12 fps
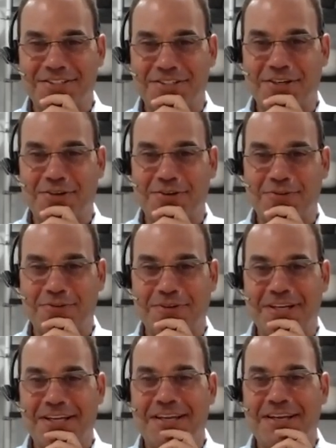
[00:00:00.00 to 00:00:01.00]
so
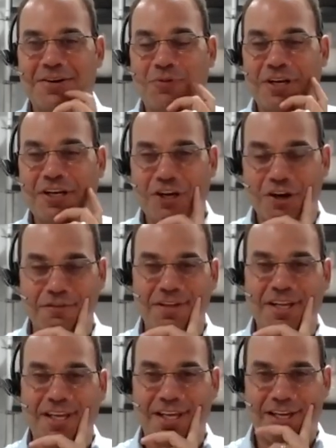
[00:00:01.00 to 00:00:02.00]
when
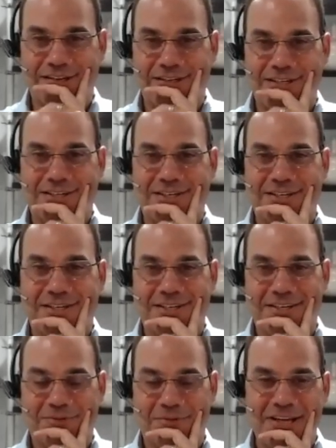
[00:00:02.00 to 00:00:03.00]
covid hit
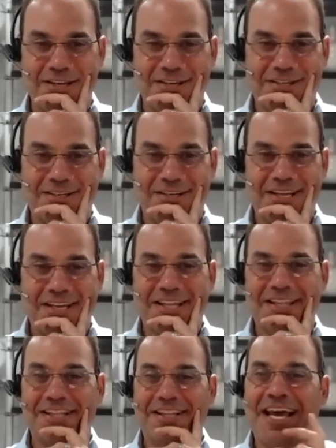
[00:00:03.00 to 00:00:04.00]
right
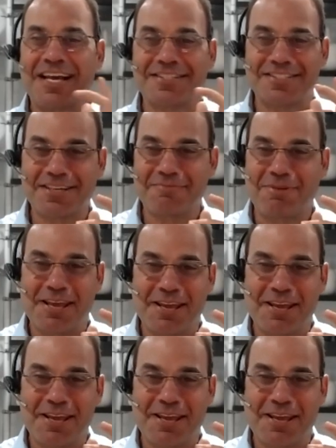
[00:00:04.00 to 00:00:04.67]
the last thing